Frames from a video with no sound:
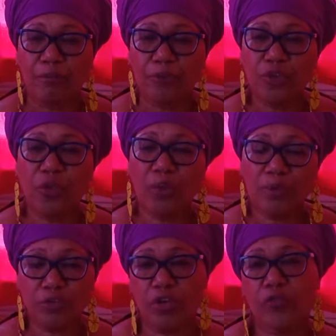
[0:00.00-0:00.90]
you want to
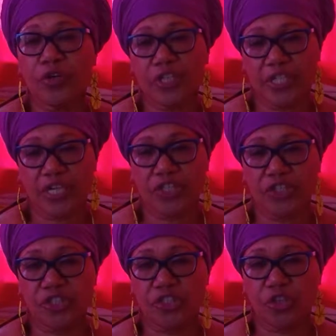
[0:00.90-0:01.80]
make sure you have good
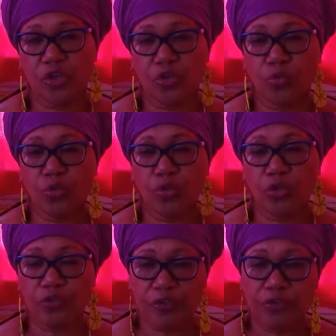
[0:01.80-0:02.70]
intention. So you
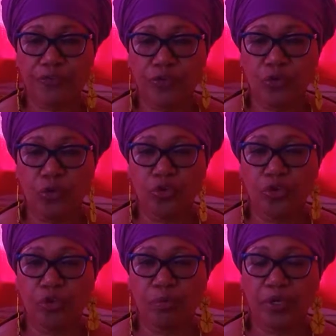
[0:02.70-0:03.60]
look for the food,
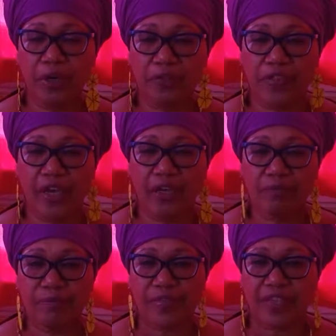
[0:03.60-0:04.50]
put out
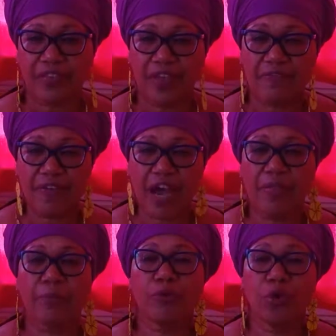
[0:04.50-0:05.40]
that
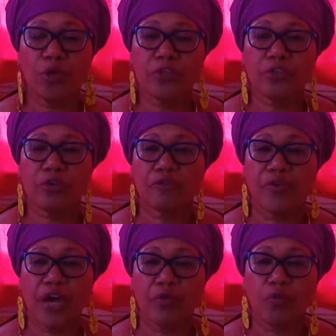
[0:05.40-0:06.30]
vibe. I'm going to go
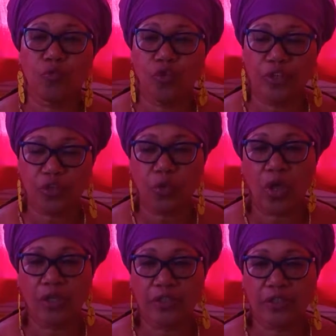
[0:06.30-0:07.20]
find really
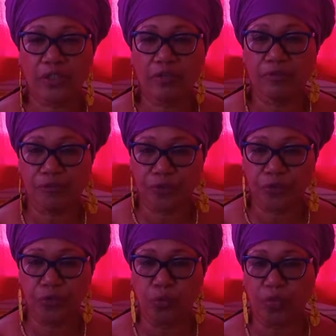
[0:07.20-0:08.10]
quality
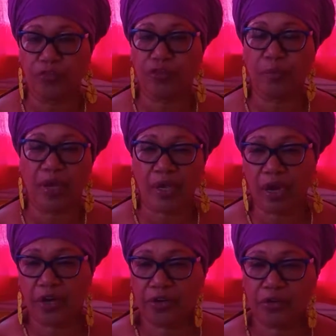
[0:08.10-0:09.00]
food, whether it's from my
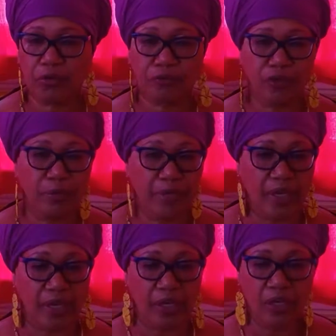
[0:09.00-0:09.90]
garden or from
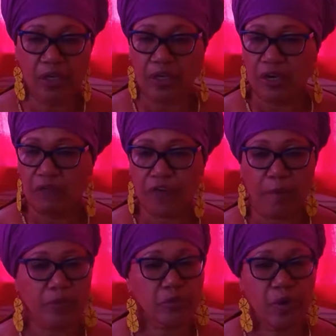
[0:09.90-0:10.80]
a
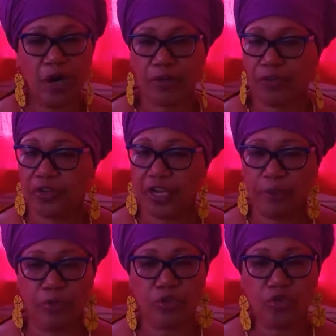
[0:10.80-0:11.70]
farmer's market or the
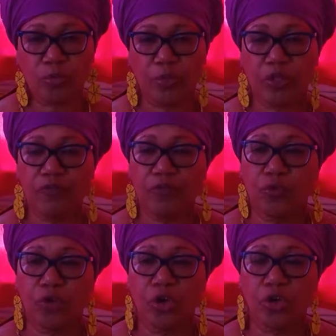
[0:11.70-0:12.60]
neighborhood store. If you're looking
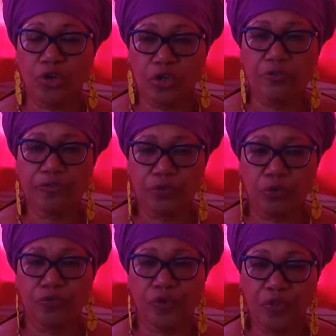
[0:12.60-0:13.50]
for good
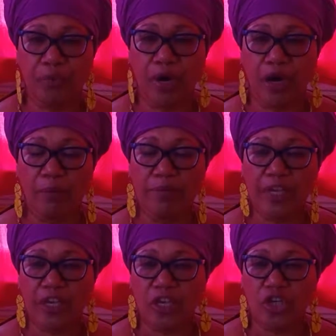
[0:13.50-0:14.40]
food for the mom,
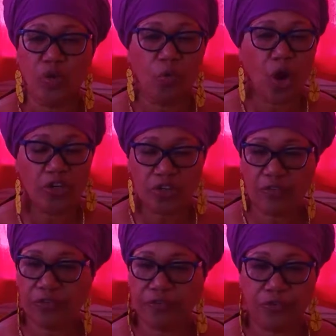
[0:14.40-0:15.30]
wash
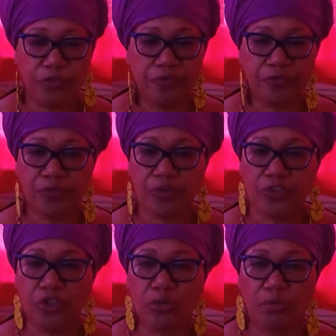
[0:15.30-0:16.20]
off the food
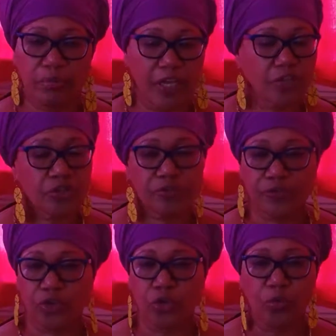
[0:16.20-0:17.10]
first, bless your
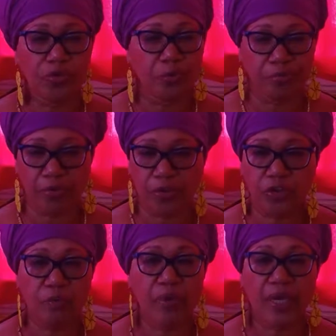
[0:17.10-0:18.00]
food with the prayer that
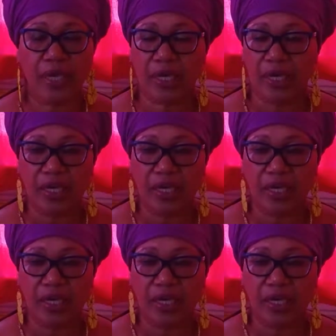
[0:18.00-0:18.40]
you make